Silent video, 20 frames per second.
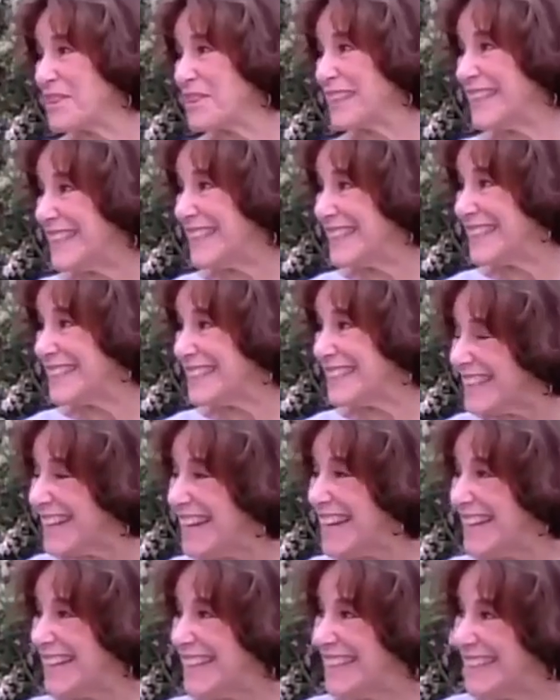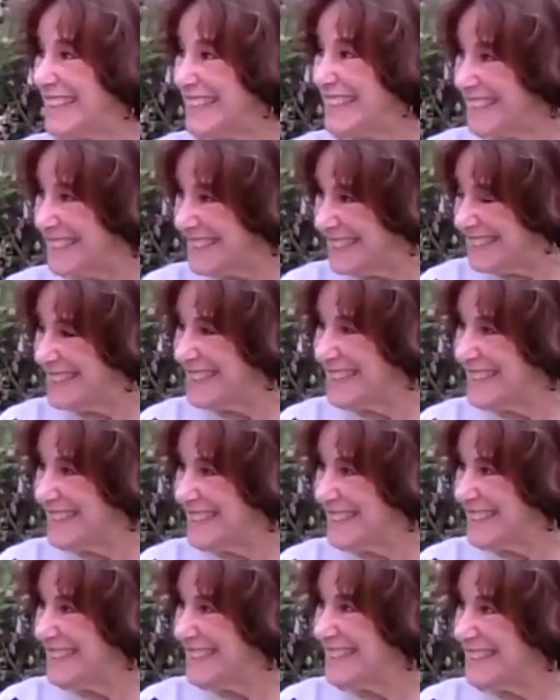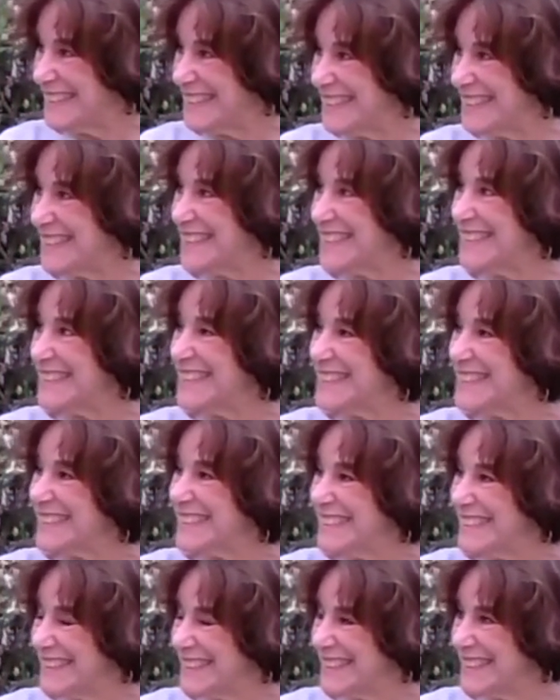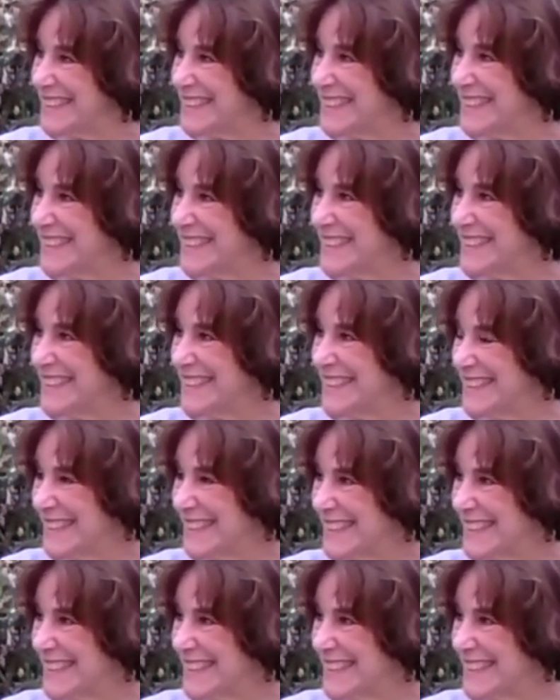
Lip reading: The person shown says nothing.